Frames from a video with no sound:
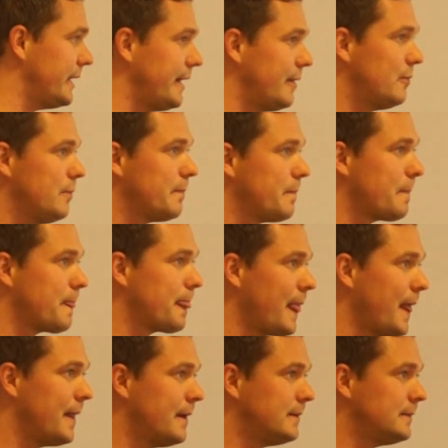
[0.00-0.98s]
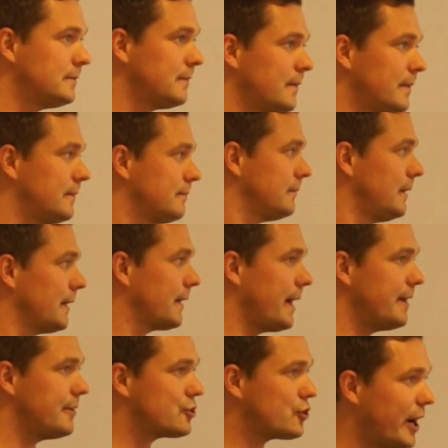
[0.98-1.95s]
Neil,
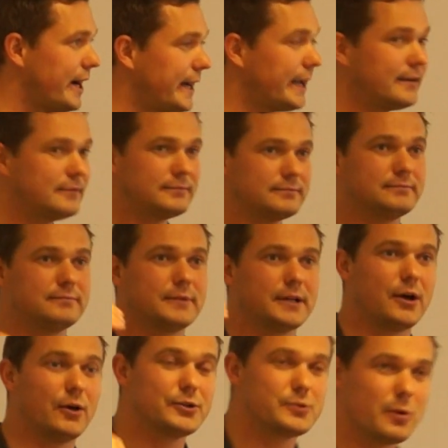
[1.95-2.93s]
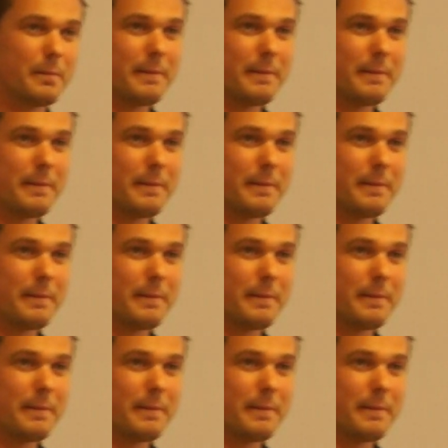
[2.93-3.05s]
okay, training, onto